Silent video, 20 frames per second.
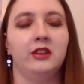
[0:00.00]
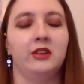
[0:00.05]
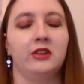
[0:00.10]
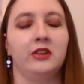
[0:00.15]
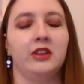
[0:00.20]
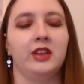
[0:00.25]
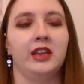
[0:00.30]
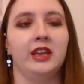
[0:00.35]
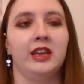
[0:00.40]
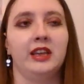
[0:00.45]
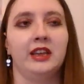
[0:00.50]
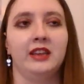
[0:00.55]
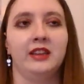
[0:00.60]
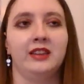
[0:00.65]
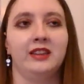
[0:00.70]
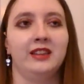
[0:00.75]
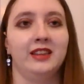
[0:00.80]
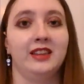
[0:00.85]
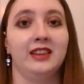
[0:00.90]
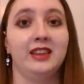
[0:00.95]
okay
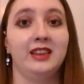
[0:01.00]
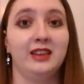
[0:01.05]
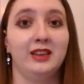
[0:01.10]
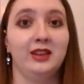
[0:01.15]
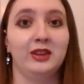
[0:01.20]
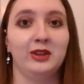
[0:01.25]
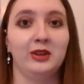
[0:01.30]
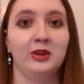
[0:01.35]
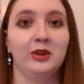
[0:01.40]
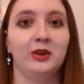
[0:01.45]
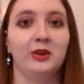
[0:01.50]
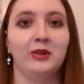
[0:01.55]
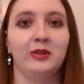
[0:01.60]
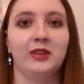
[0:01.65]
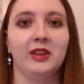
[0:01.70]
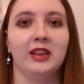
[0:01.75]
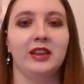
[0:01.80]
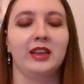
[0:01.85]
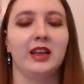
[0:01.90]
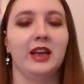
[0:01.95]
you, you
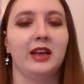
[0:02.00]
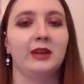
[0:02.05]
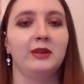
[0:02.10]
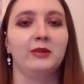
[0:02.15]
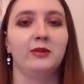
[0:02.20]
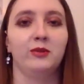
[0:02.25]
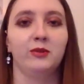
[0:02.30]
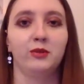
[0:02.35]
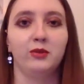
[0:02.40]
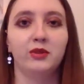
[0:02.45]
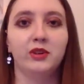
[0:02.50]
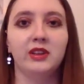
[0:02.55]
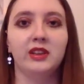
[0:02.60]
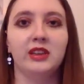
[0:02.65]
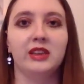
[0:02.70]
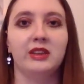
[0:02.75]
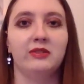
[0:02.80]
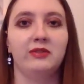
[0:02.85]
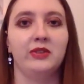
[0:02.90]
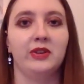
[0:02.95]
know like I
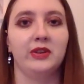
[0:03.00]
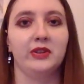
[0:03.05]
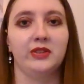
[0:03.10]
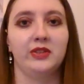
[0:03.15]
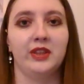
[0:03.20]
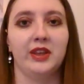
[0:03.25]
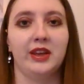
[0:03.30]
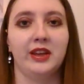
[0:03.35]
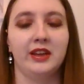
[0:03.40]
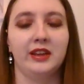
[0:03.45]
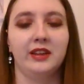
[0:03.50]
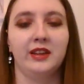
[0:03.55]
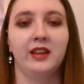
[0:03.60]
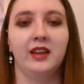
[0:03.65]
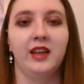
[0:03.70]
really felt that